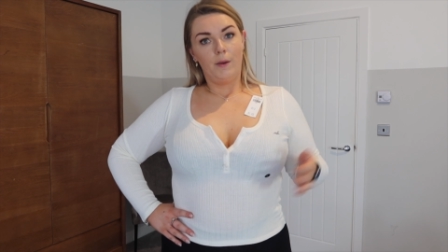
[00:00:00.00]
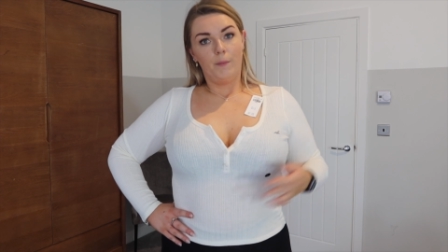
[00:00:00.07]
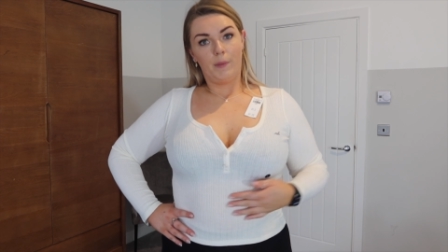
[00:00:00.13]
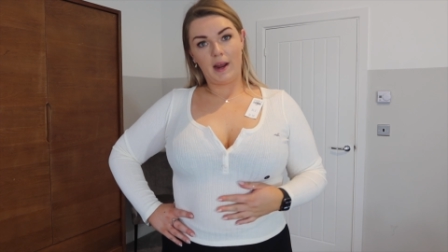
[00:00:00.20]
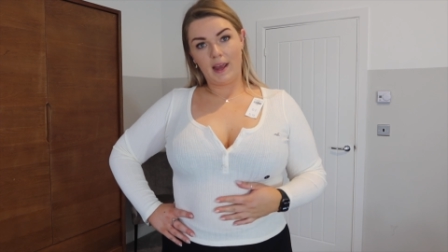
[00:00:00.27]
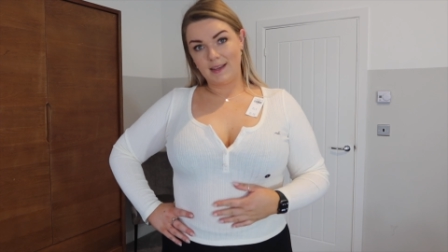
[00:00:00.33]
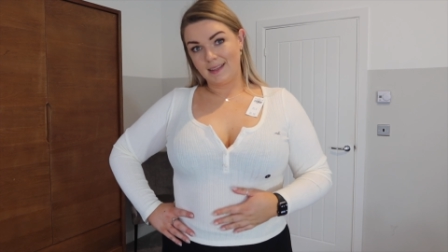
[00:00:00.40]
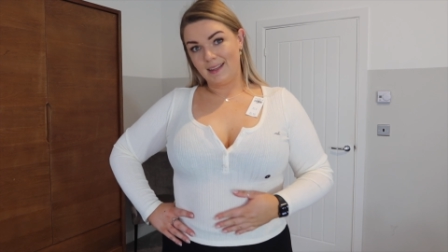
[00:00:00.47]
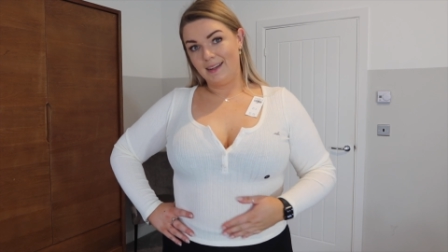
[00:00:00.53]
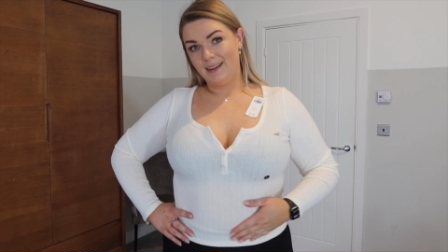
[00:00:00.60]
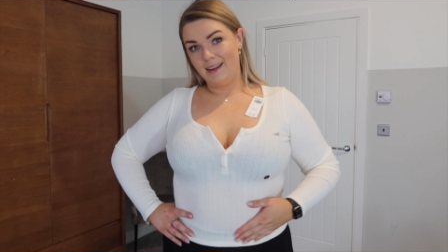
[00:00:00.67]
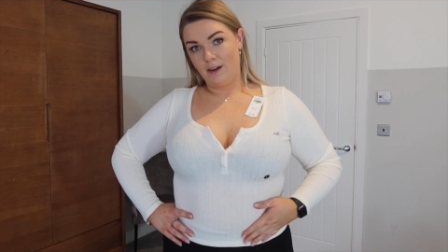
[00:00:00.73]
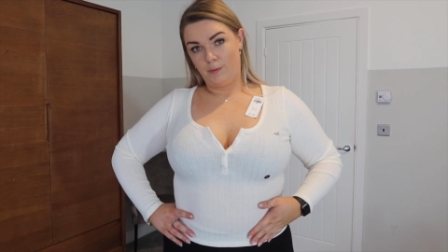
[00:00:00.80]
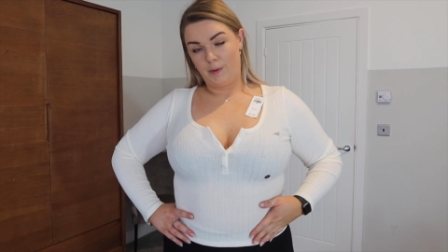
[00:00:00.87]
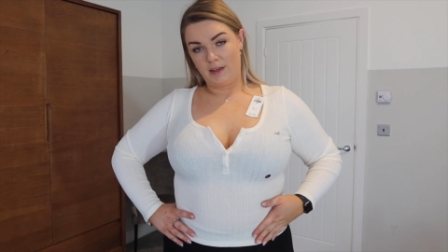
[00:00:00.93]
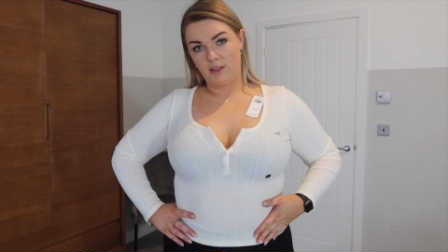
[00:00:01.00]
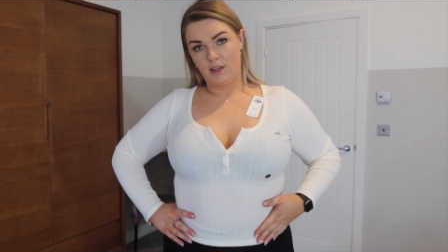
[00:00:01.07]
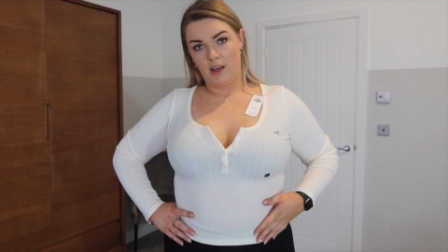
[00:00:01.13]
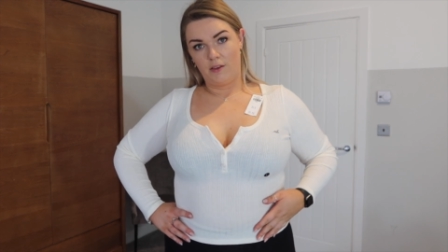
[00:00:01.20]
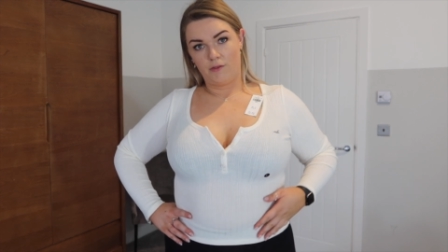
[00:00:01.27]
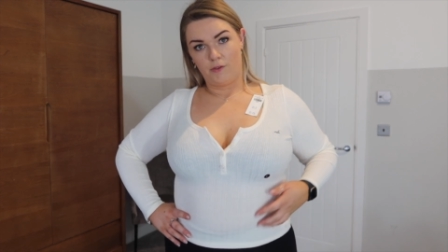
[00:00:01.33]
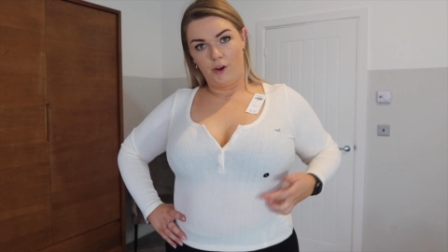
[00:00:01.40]
but it is a little bit
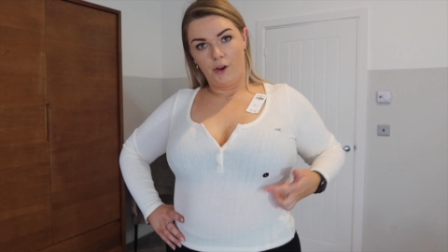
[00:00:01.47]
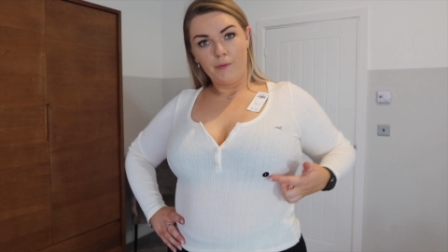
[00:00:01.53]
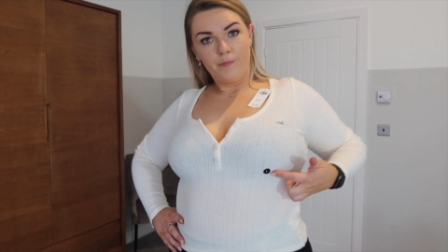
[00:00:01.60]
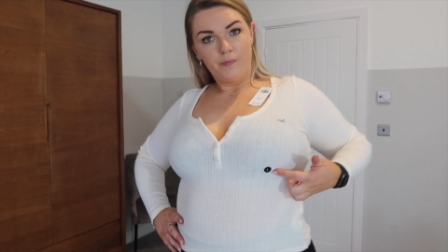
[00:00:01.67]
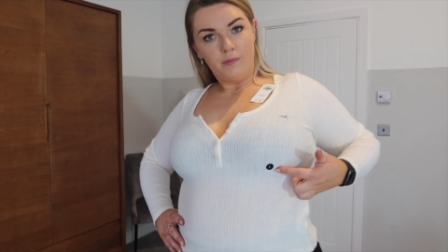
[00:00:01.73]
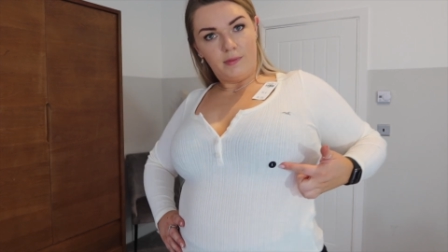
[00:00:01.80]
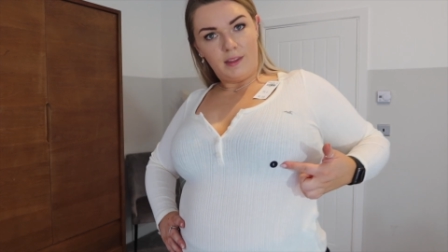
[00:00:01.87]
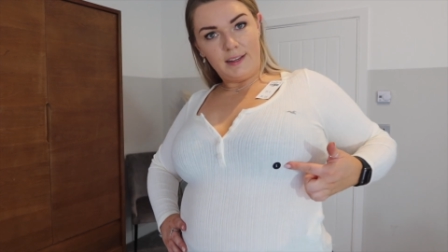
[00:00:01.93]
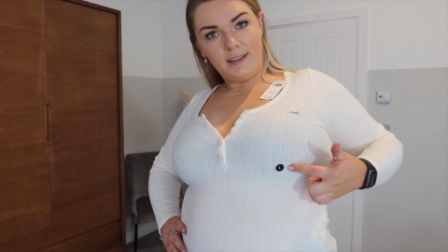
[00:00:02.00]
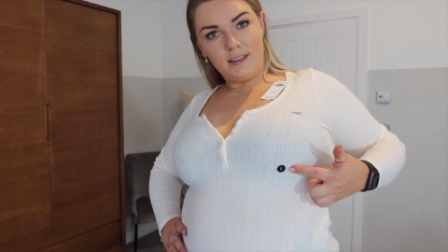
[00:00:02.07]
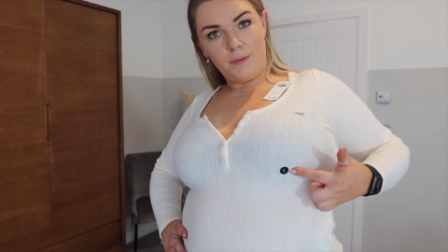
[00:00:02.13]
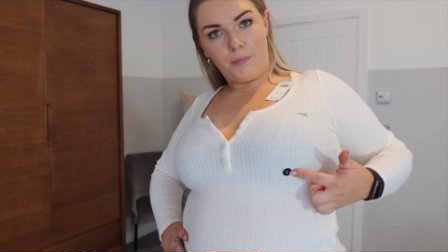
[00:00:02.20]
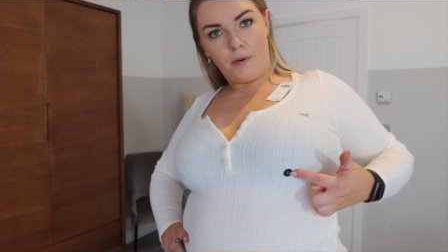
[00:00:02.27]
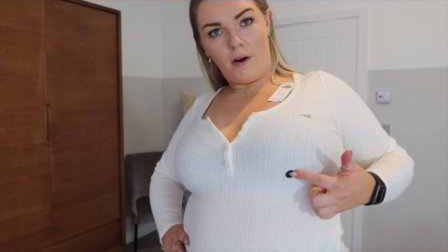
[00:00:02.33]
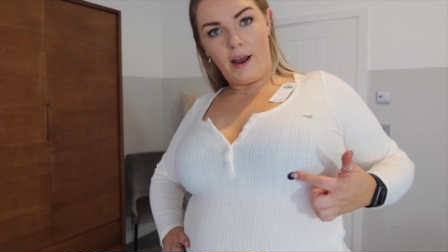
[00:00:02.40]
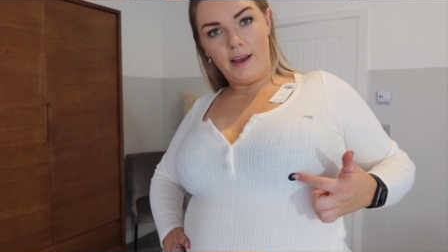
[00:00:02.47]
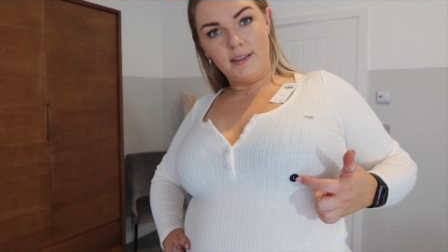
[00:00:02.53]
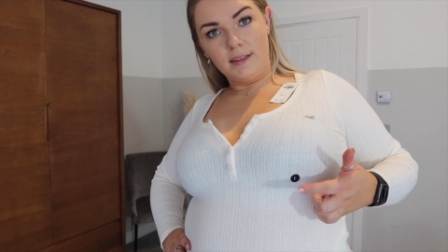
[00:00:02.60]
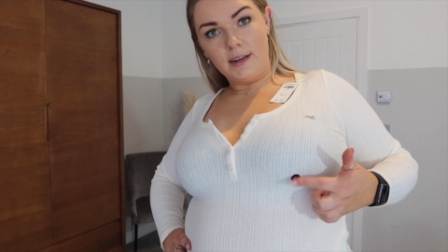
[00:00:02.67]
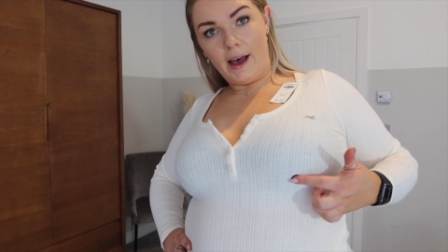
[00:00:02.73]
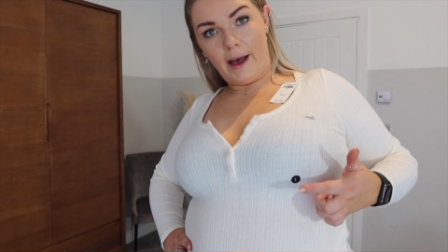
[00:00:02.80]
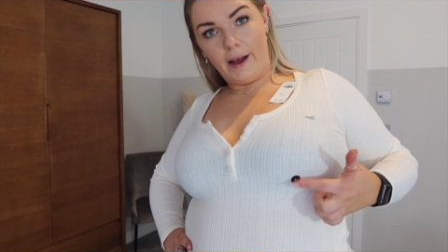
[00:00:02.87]
see-through. This is a
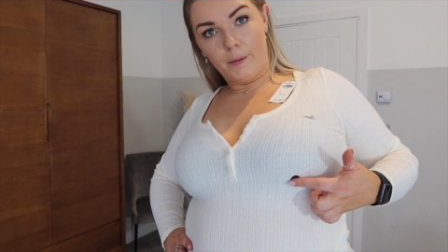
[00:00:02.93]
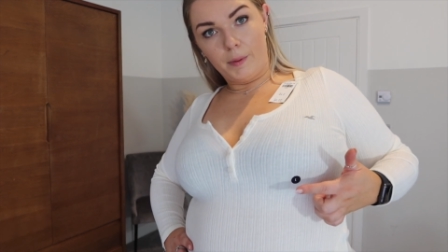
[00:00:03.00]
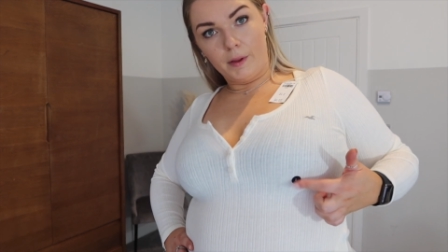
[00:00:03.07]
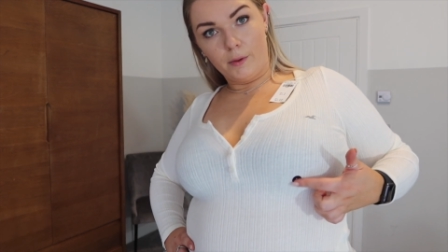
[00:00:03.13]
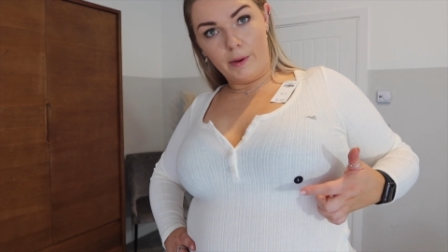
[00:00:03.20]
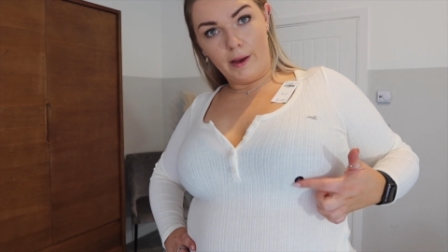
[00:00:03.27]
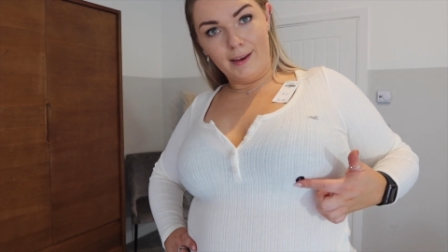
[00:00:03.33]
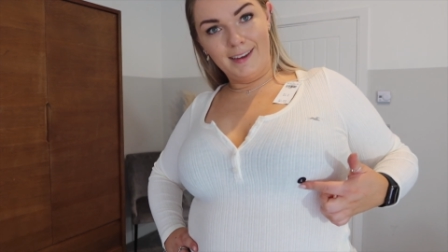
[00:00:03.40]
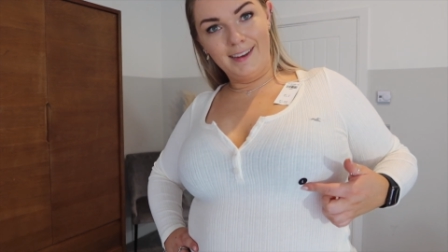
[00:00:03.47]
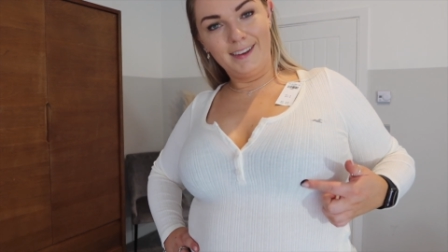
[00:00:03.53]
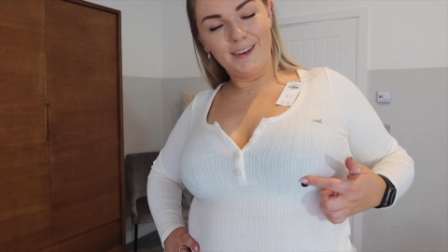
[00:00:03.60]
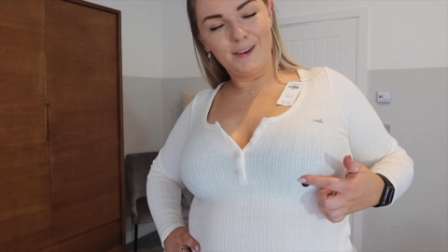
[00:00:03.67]
price tag, by the way.